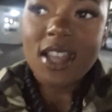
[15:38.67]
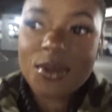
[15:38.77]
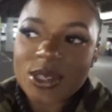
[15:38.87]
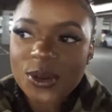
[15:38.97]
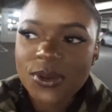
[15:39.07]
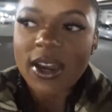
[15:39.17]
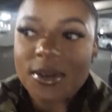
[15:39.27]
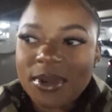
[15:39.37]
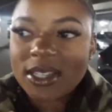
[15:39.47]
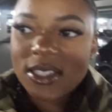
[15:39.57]
I'm so proud
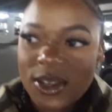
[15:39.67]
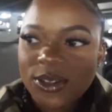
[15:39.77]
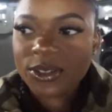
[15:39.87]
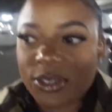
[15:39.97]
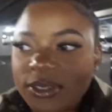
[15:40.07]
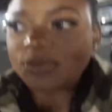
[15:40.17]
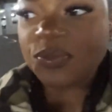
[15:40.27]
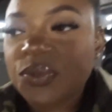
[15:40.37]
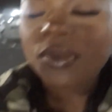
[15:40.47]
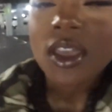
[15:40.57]
of myself.
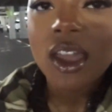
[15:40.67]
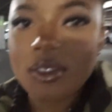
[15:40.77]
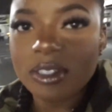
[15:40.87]
I